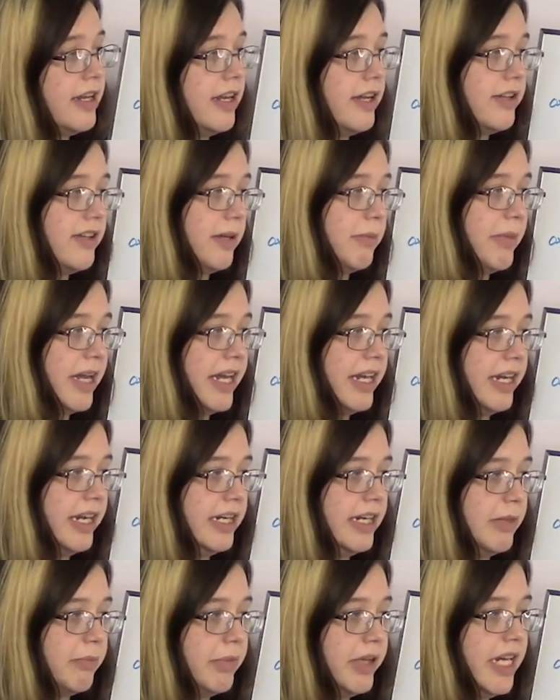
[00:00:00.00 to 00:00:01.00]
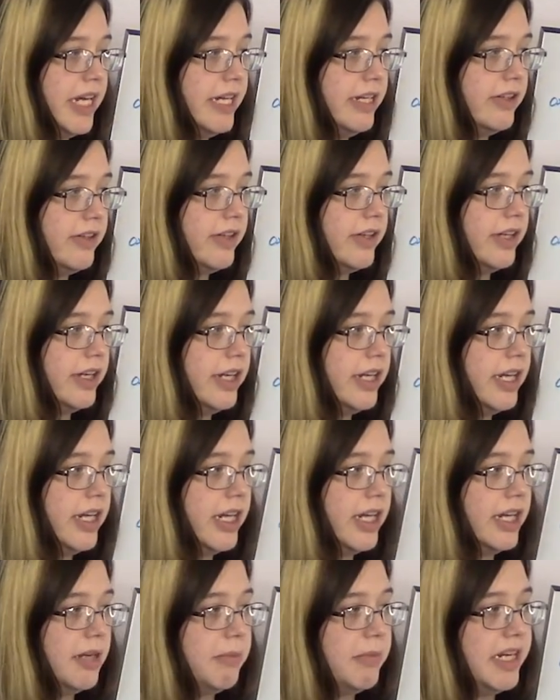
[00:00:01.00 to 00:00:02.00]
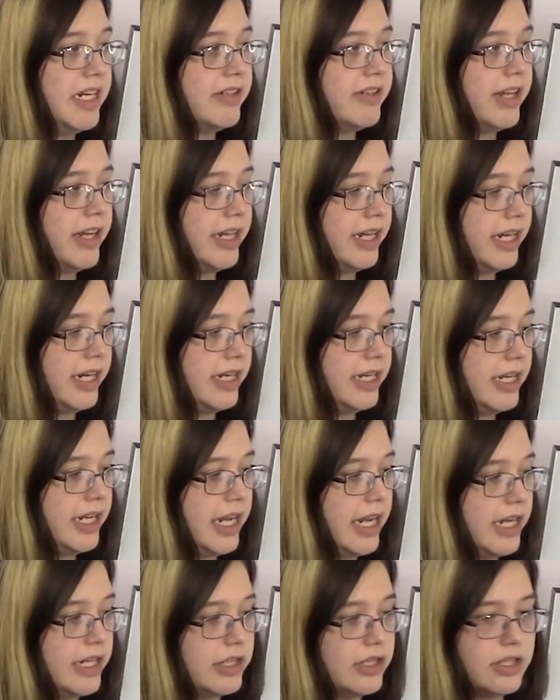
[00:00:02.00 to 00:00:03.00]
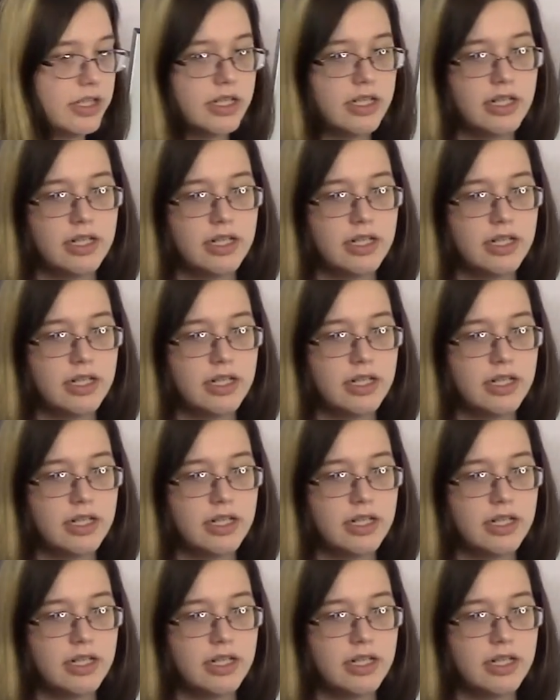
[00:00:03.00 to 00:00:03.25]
some NAD plus and it makes NADH.